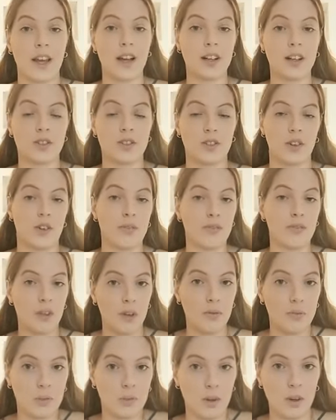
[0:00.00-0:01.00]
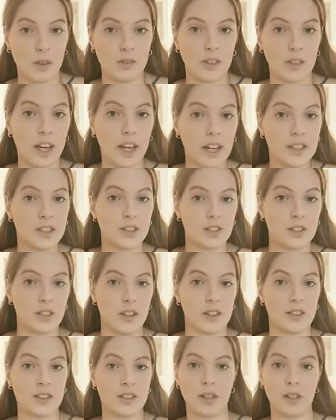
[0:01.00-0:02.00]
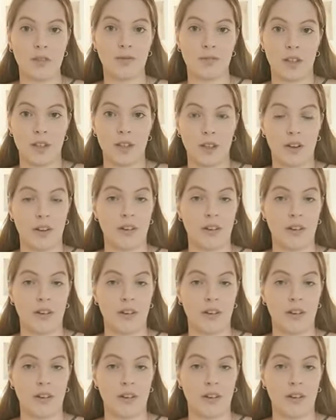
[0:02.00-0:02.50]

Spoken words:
extra flip-flop, extra stuff that are